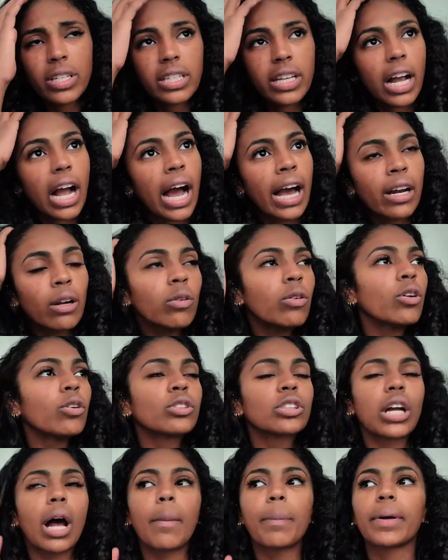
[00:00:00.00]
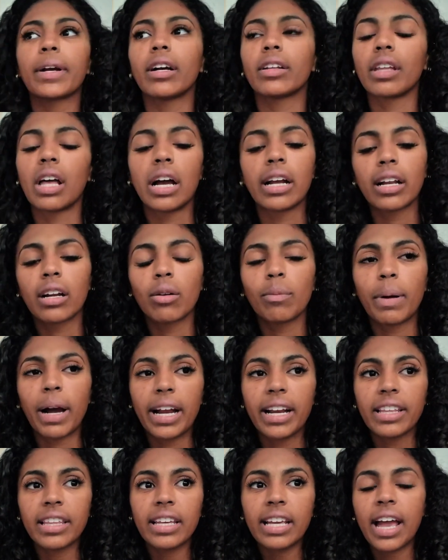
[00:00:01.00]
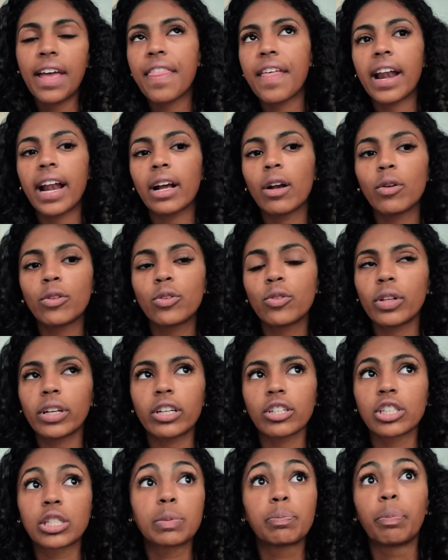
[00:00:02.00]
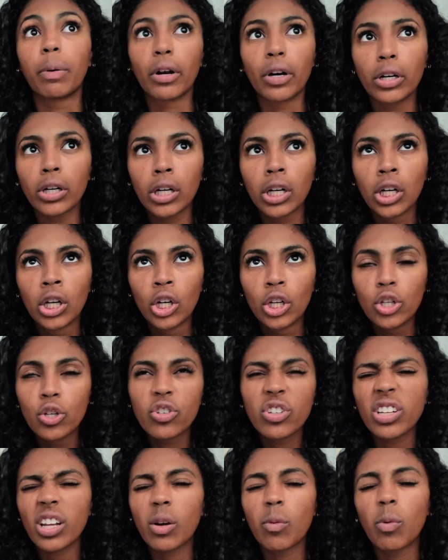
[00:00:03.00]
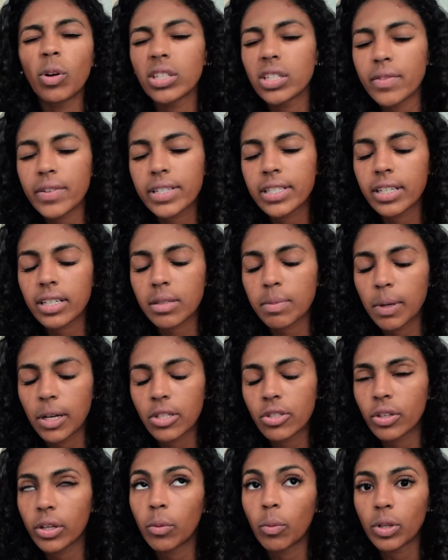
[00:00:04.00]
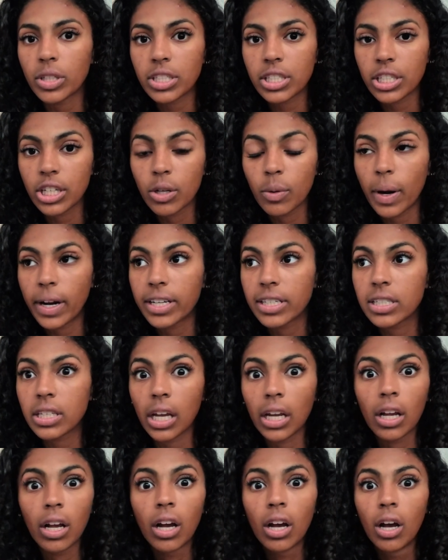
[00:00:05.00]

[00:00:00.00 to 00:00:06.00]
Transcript: Like I don't go shopping online, I don't buy anything, and then I go through like a spurt, usually like once every 6 months, like once a year where I just like